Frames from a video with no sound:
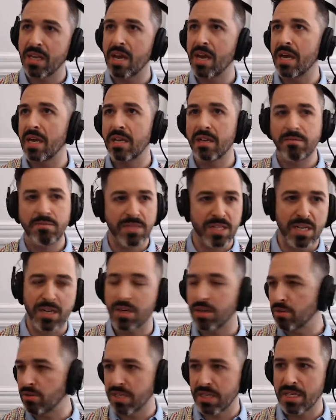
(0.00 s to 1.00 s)
they
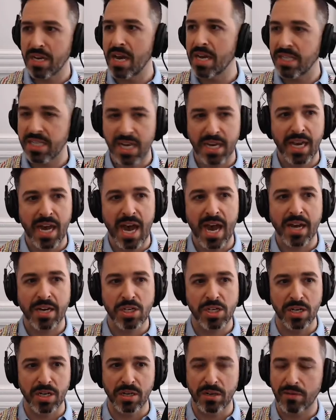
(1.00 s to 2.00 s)
did or did not take
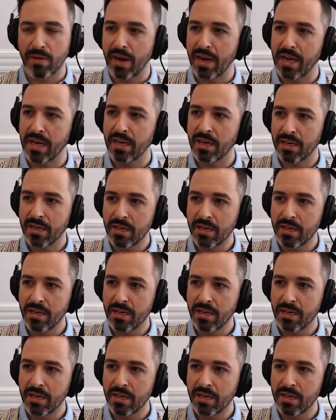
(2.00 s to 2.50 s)
action, right?